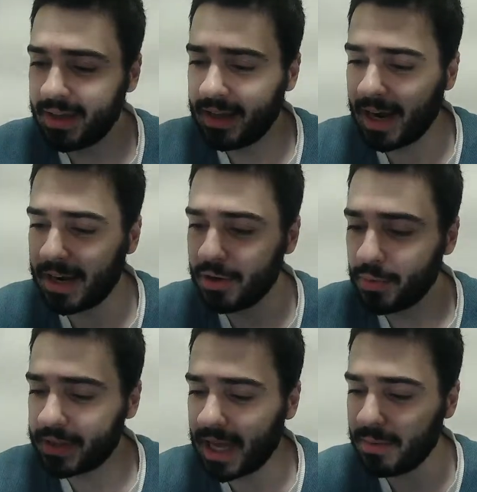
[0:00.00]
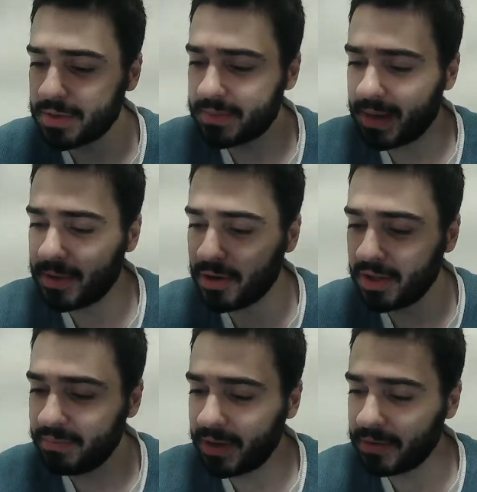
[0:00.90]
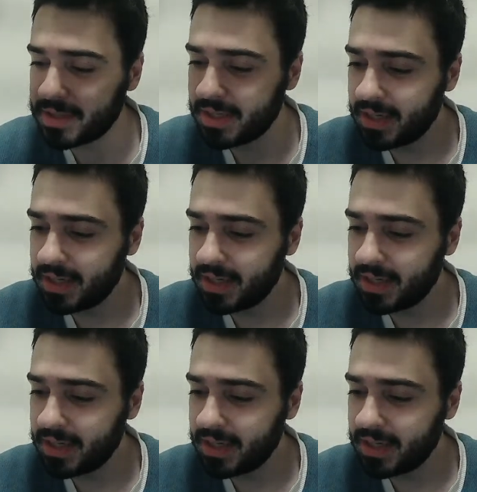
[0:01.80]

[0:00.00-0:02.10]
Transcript: I don't know what that was maybe all about.